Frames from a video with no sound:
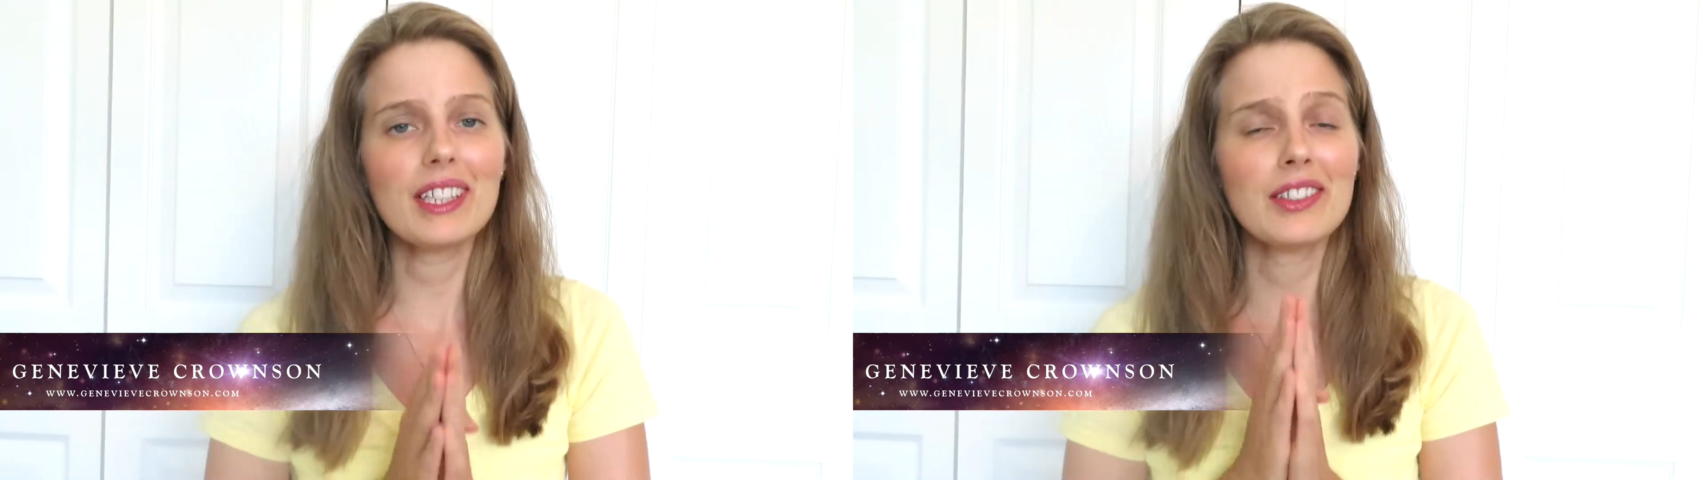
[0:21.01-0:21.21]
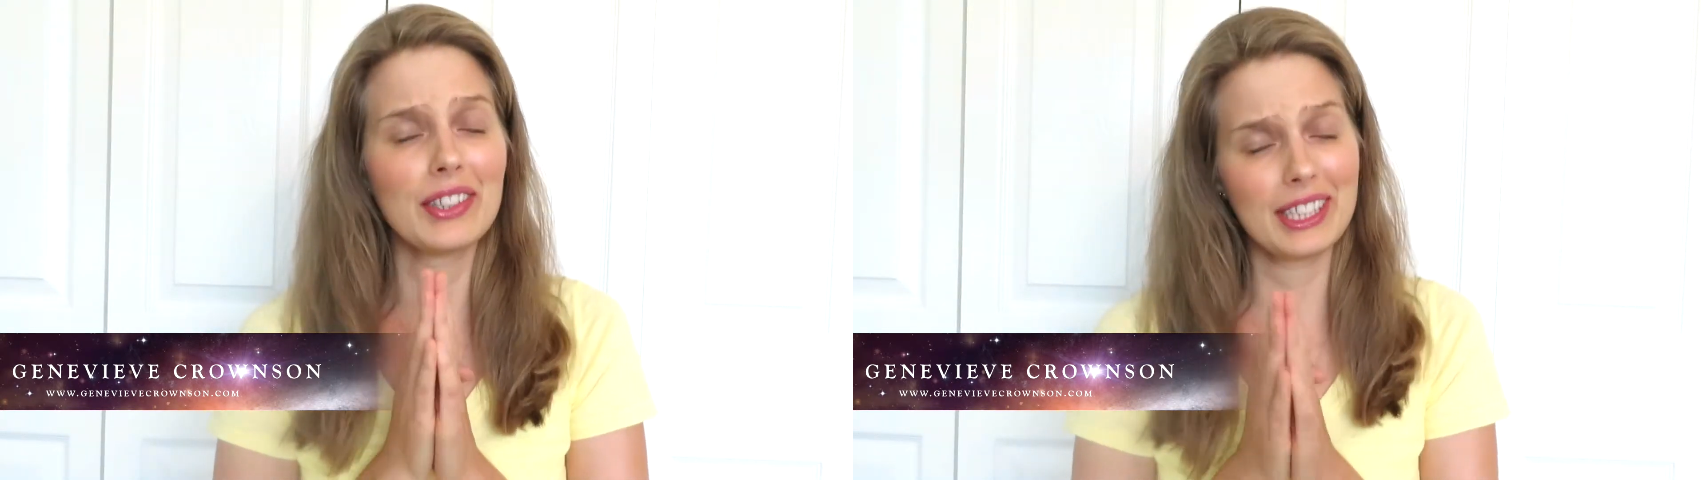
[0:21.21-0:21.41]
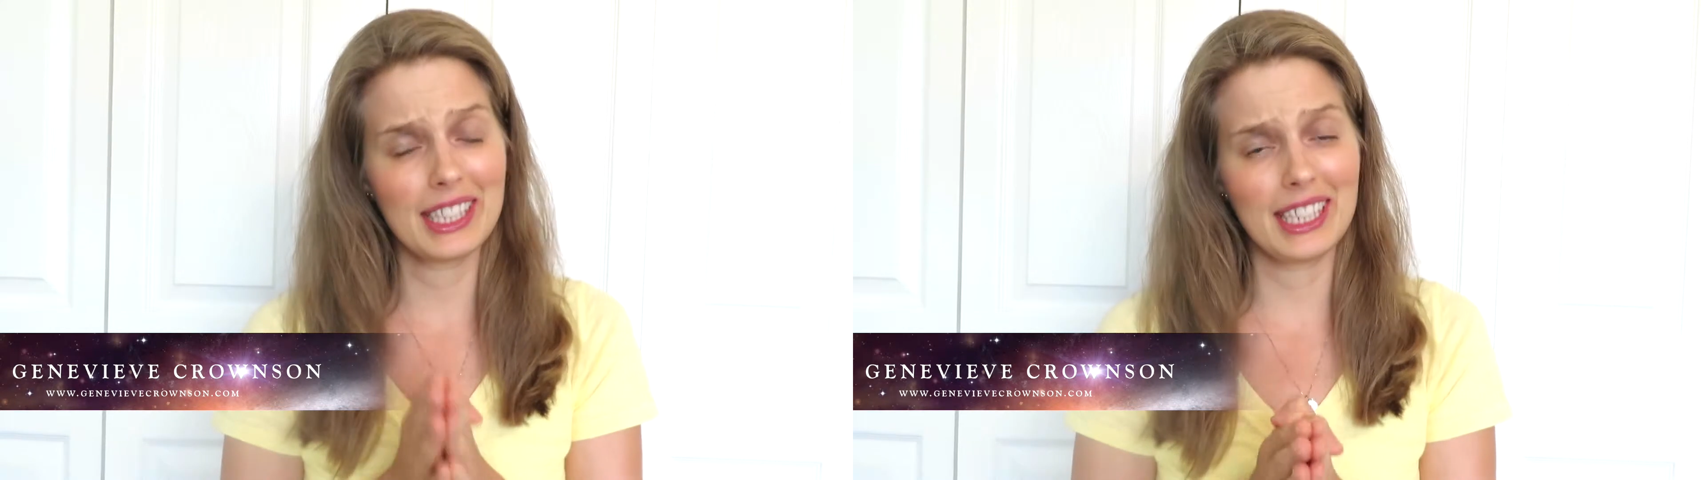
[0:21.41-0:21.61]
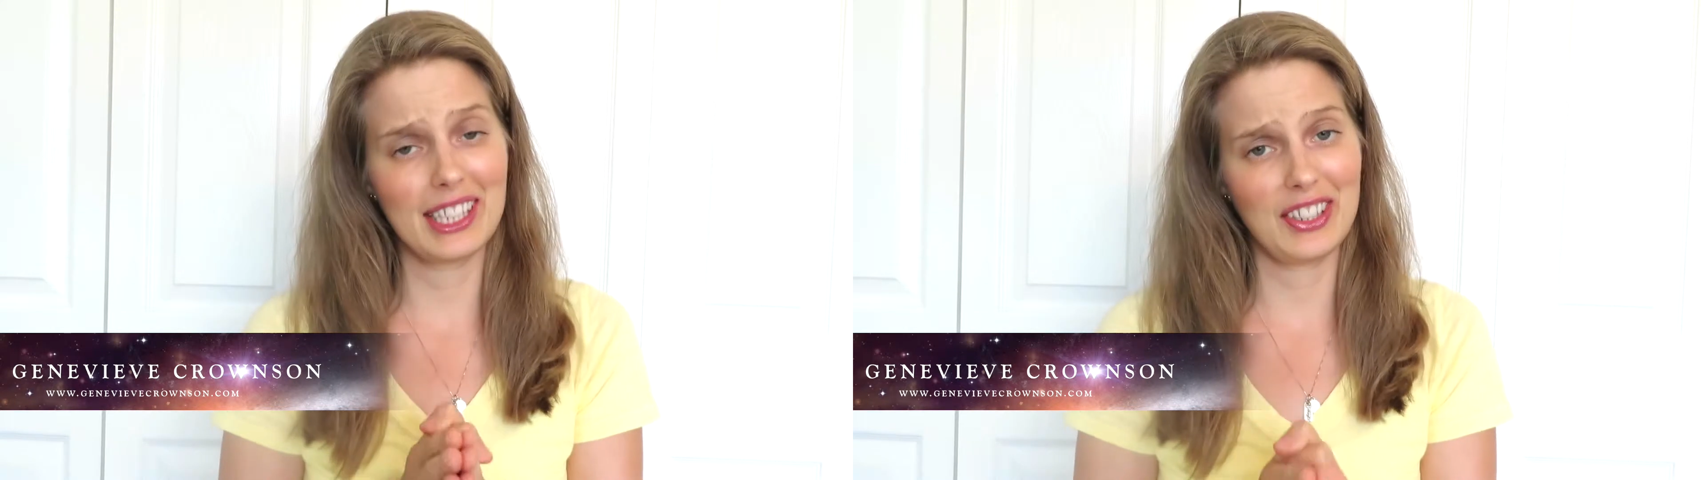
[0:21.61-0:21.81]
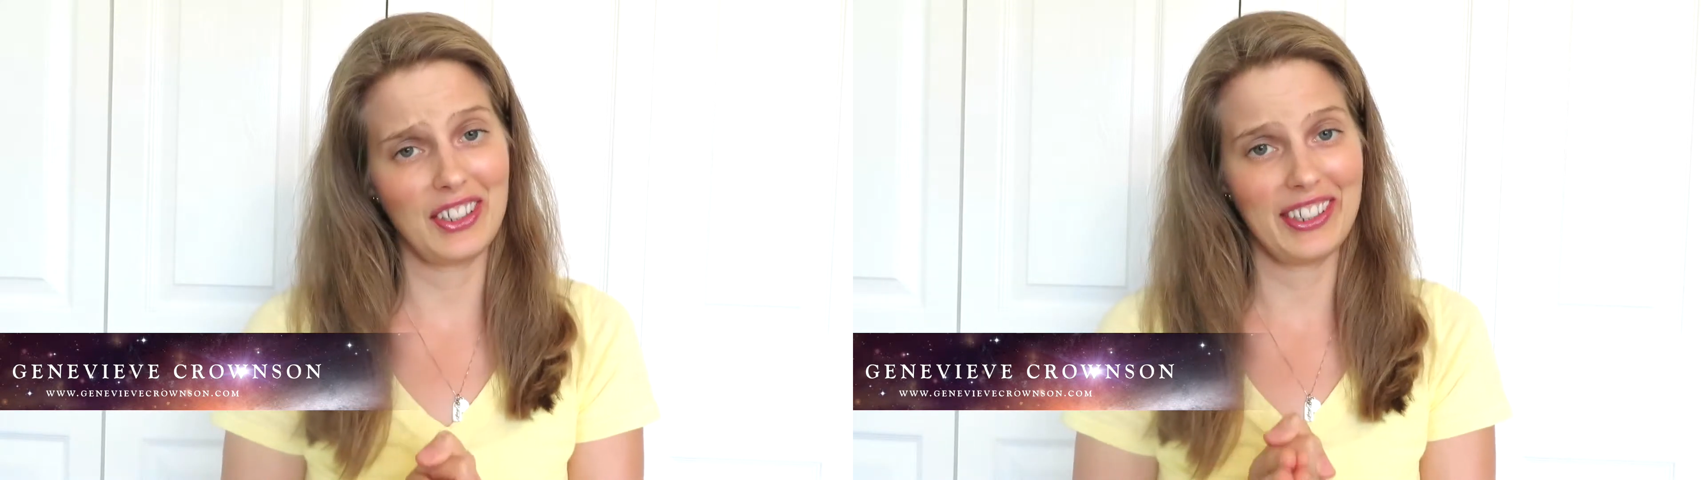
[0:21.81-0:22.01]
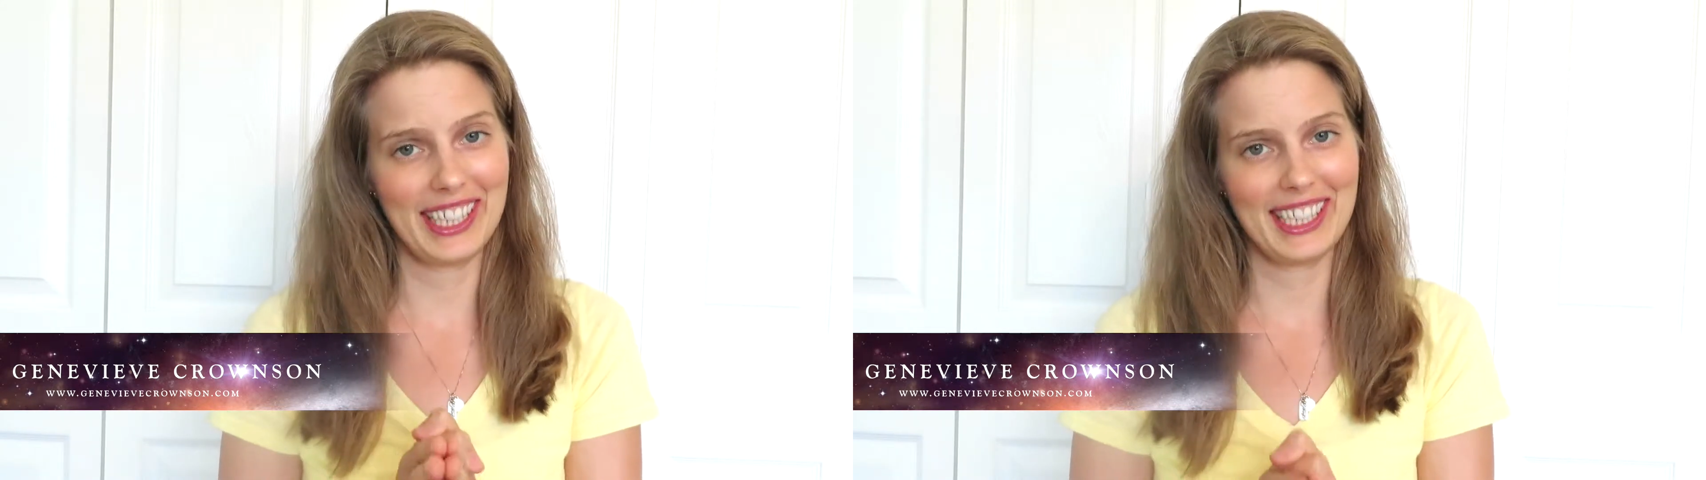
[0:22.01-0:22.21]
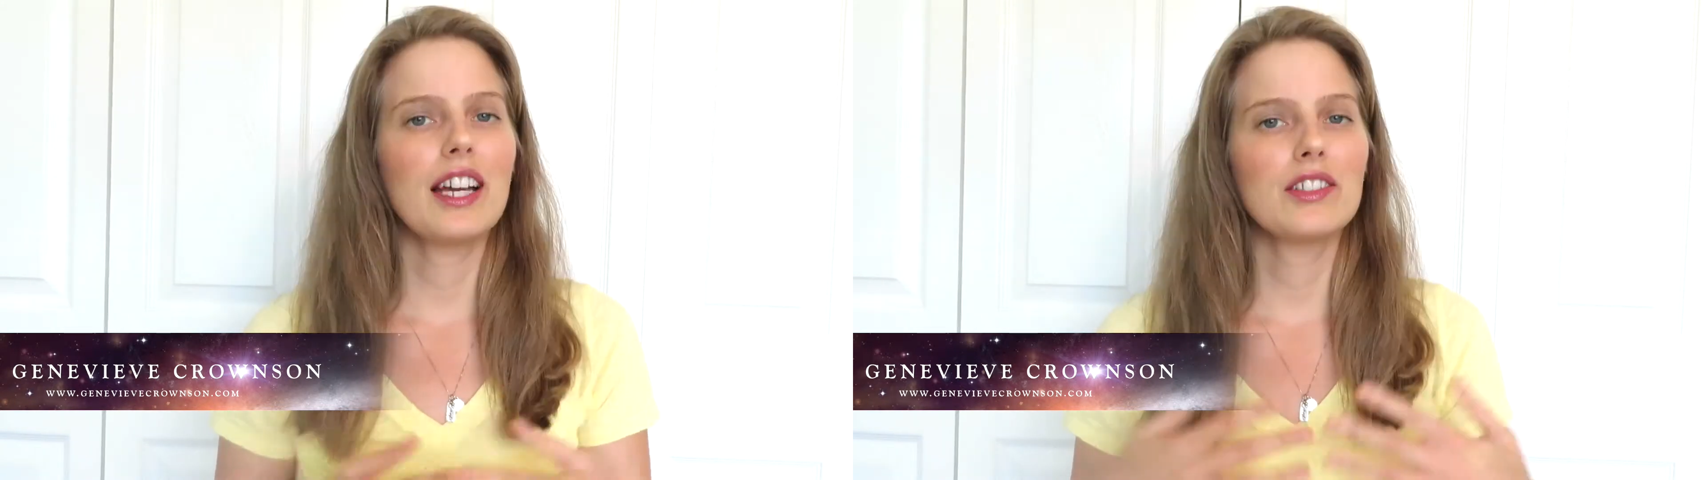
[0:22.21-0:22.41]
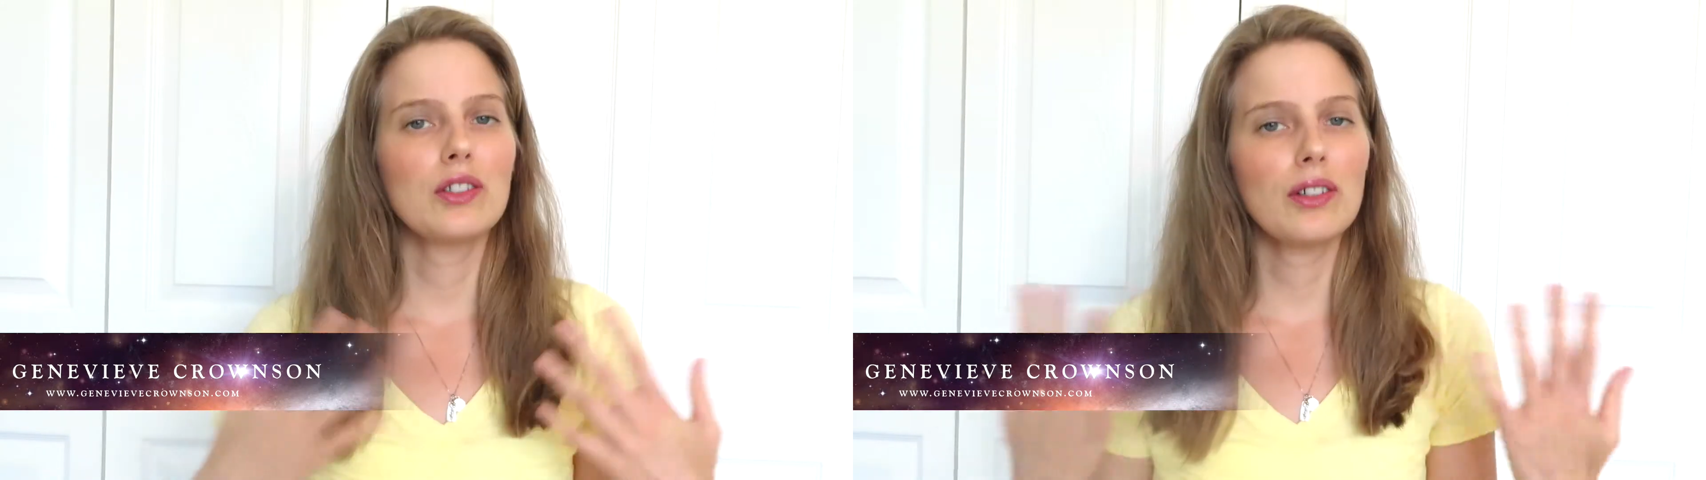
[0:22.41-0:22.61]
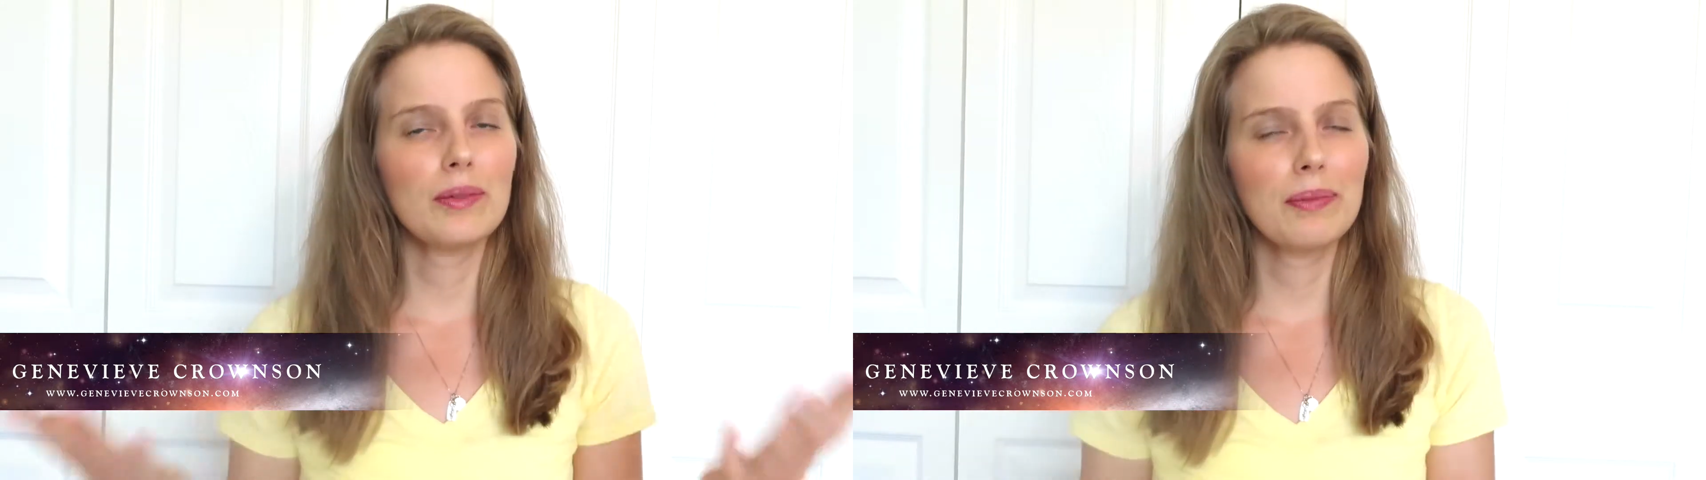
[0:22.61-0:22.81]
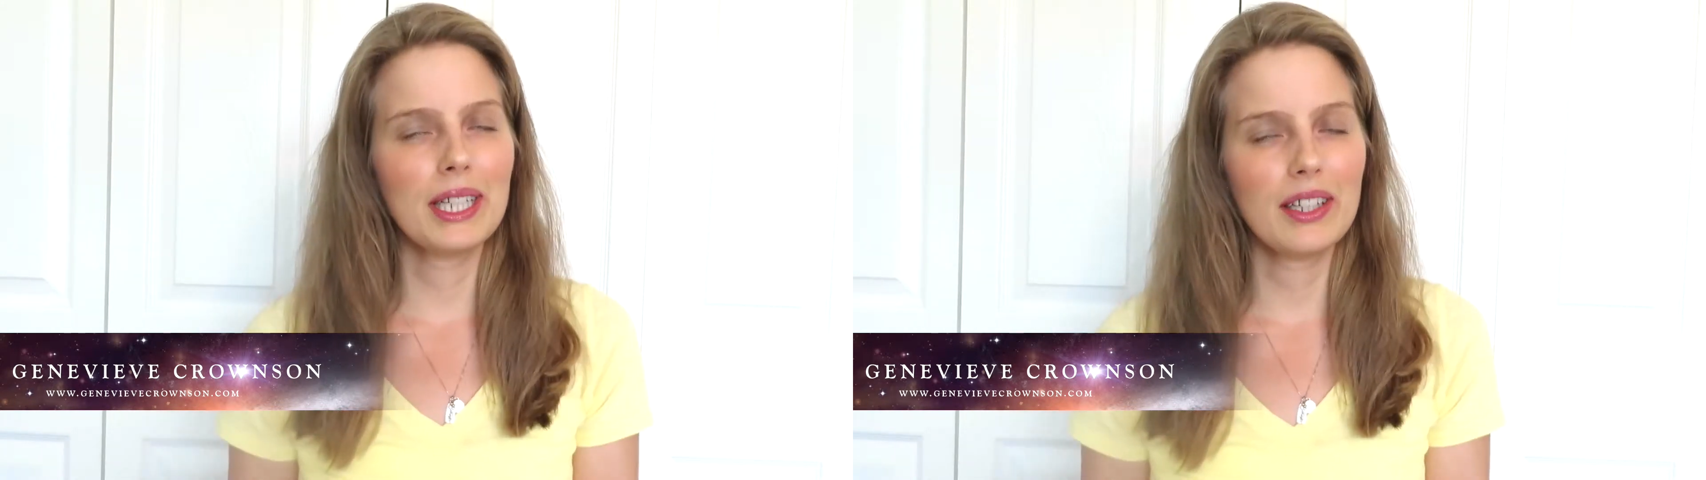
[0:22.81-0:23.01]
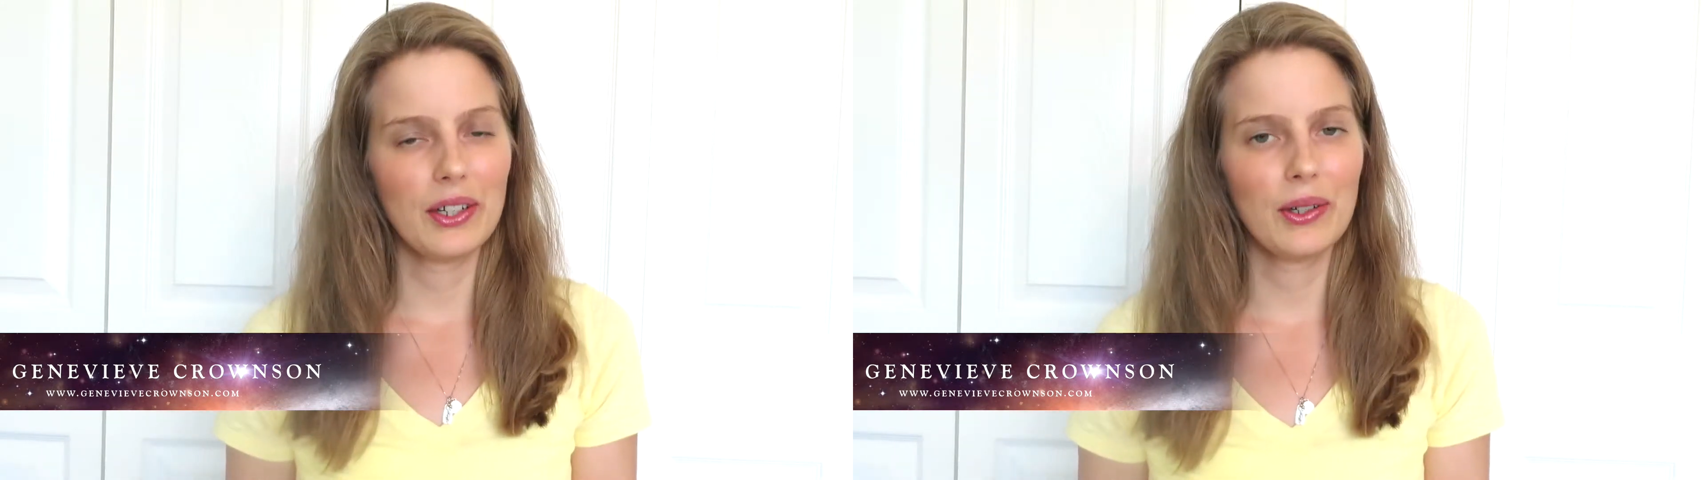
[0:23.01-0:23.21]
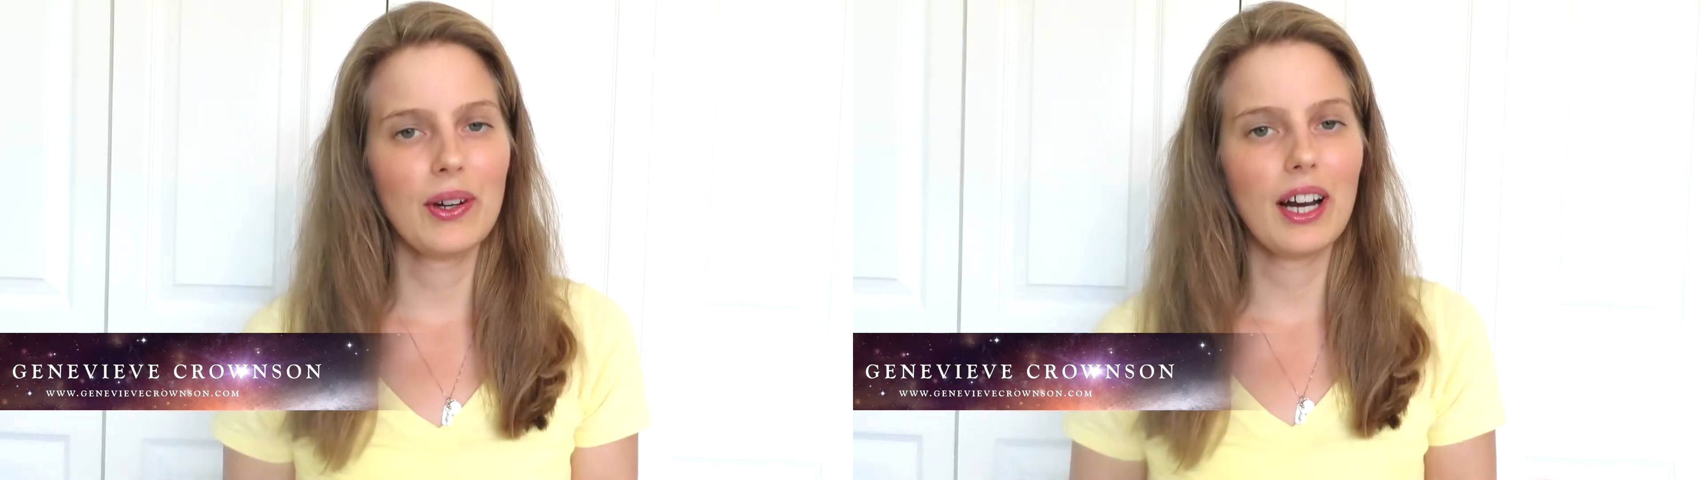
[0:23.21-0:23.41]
So let's get started. As you all may know,